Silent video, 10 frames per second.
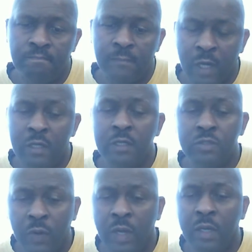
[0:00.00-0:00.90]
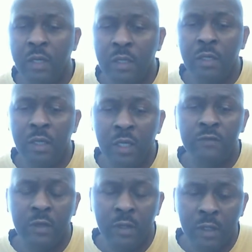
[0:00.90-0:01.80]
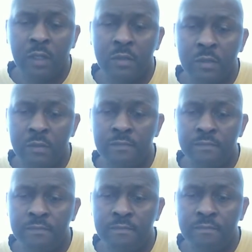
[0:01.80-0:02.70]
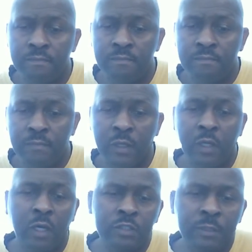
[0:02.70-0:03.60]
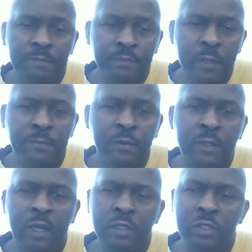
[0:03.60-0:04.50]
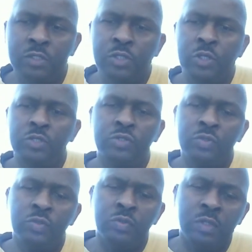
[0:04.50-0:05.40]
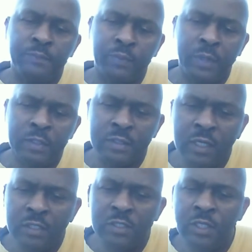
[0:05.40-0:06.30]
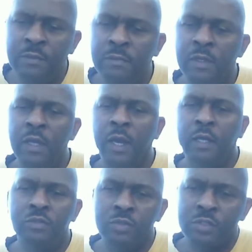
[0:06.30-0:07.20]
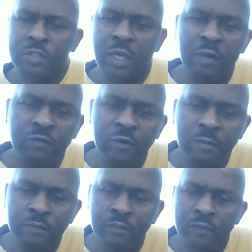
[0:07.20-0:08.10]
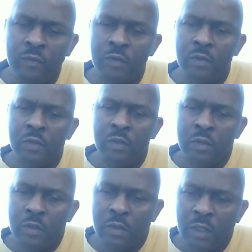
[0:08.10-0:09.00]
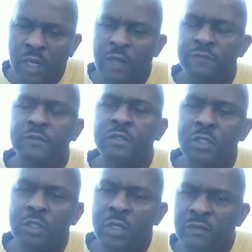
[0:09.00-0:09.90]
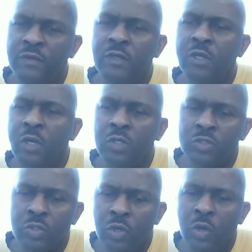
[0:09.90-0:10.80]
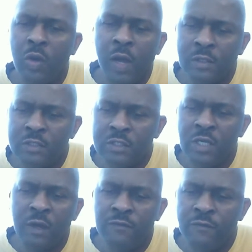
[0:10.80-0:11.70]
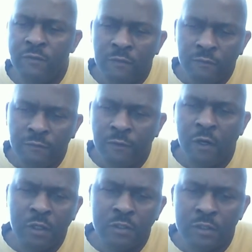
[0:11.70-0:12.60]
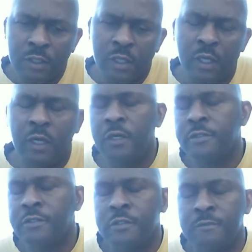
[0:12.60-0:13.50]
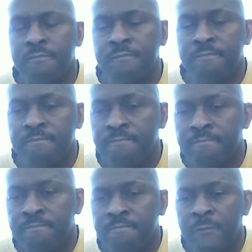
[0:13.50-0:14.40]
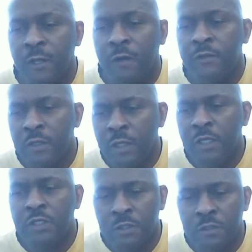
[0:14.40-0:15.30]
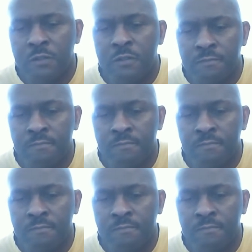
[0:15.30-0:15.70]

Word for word: That is why God left the earth. Because the people that he chose to represent him and to serve him left the living God to go and serve false gods of the nations.